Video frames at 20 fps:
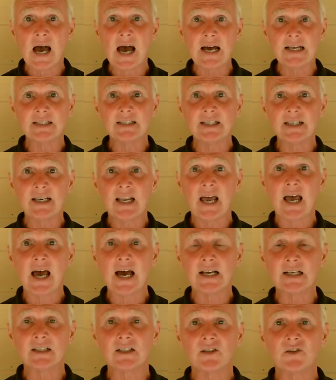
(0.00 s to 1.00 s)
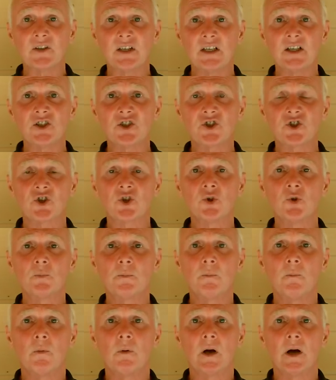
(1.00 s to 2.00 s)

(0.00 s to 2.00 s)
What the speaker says: Hand in hand, these two